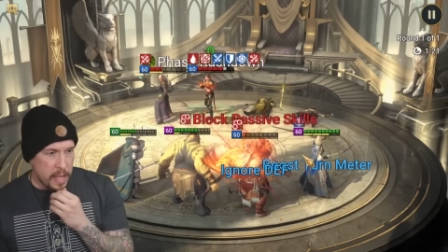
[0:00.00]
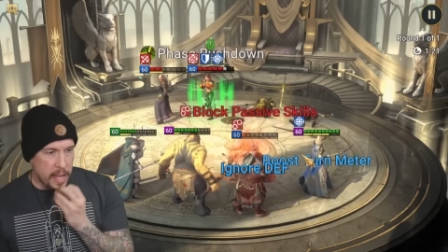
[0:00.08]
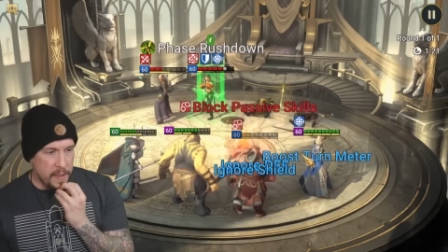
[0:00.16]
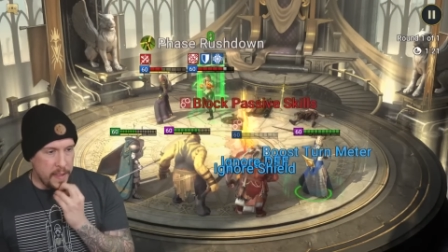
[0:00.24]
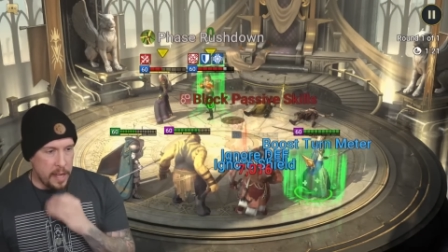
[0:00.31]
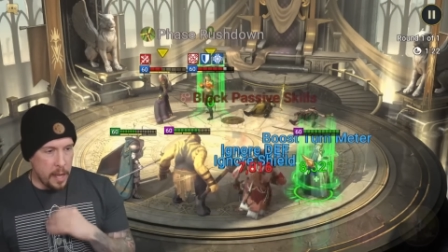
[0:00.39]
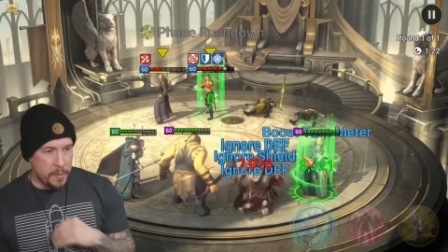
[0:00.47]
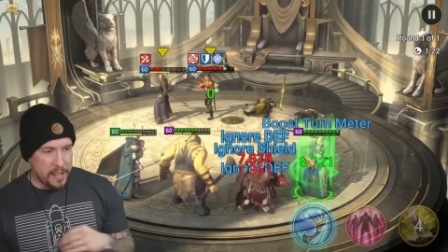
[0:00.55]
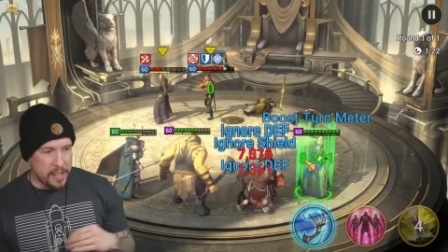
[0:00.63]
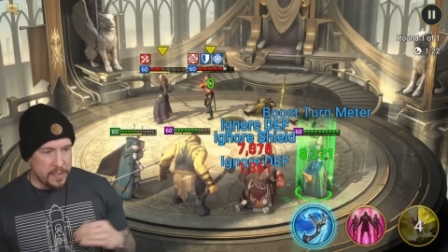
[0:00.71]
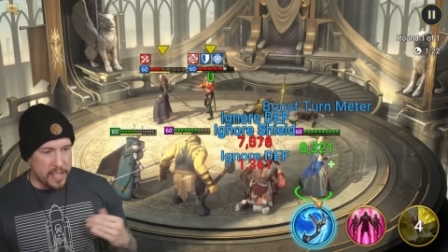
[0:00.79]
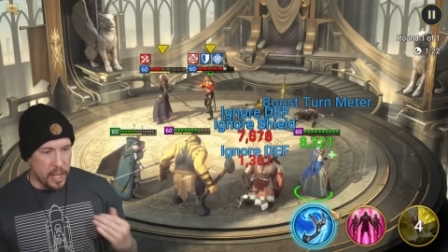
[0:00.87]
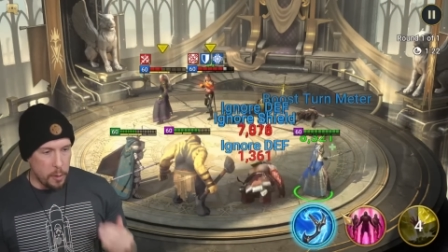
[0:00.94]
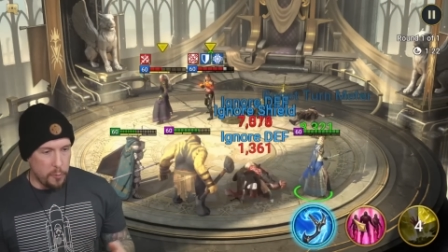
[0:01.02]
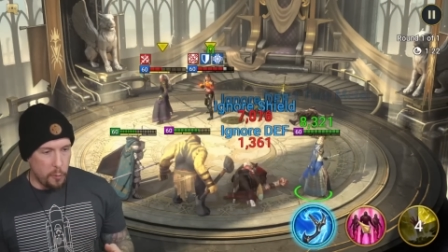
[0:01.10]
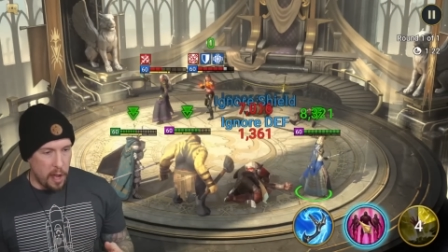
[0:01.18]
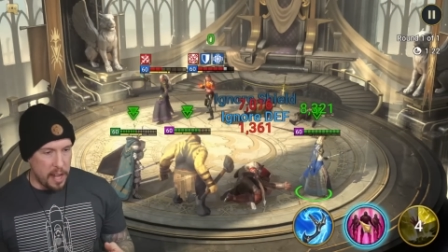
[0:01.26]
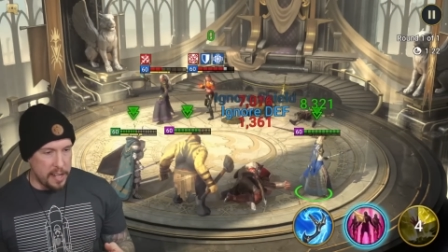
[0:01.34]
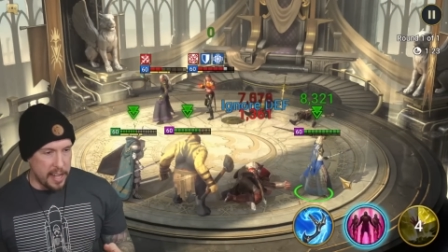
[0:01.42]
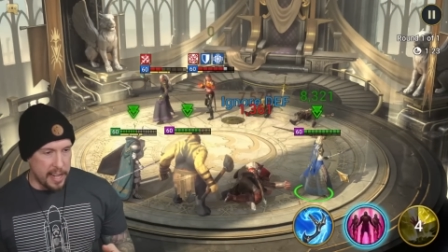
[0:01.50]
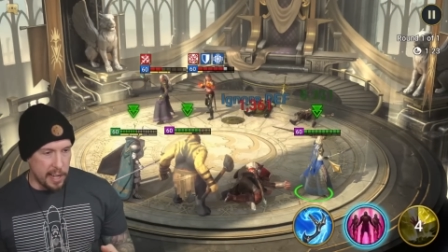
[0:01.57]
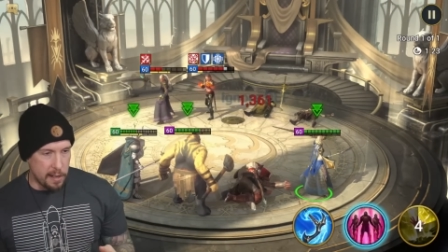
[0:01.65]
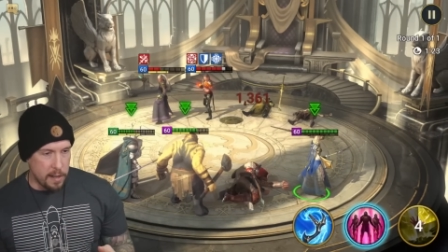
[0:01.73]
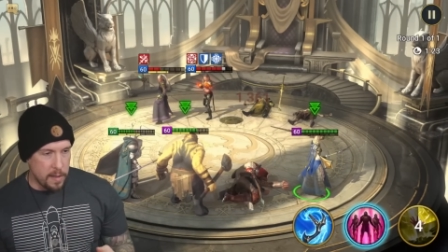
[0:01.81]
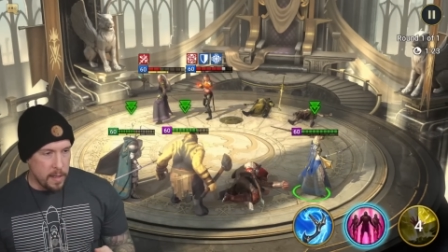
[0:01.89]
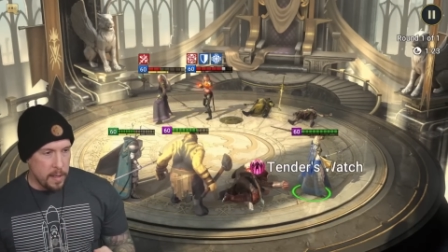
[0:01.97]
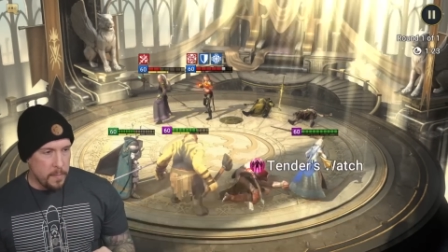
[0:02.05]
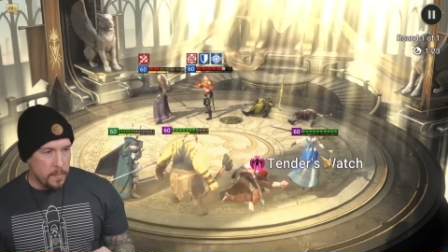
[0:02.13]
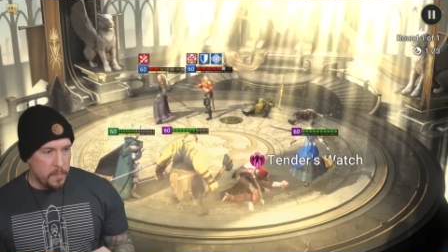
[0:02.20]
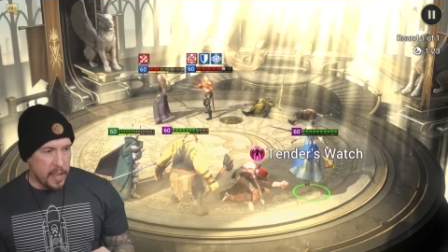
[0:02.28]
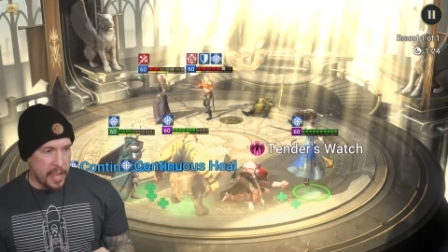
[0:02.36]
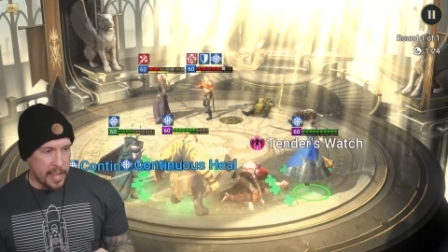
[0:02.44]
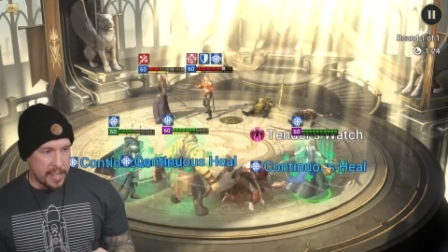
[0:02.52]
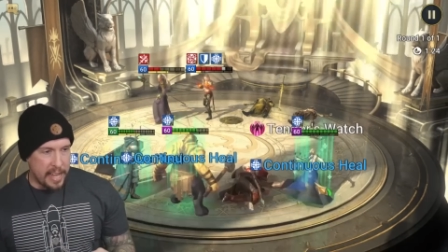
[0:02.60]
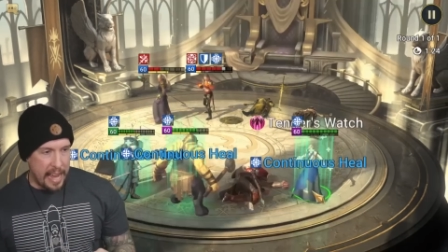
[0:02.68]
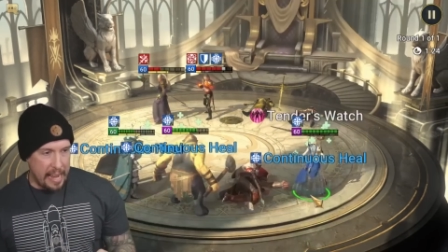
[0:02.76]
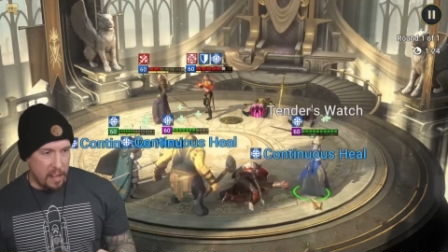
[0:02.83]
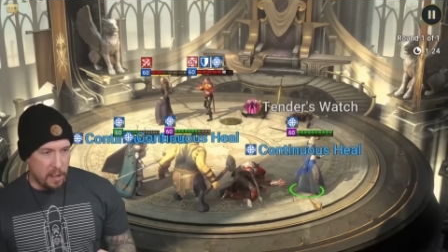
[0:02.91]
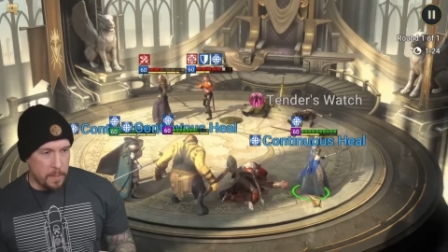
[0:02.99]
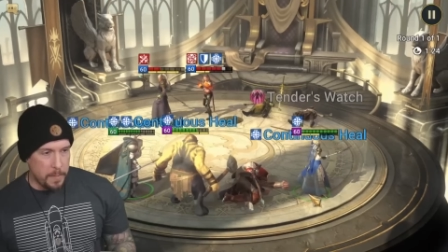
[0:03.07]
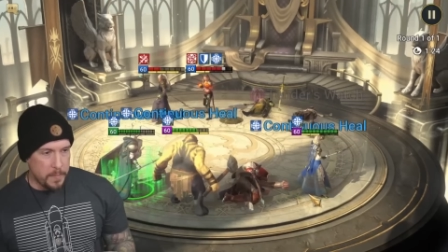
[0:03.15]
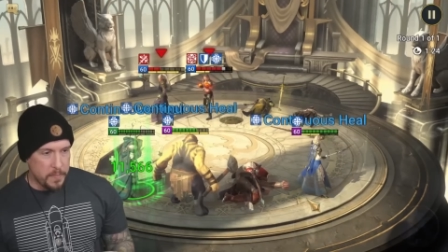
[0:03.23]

And then now we just have to deal with Rhonda here and Kale.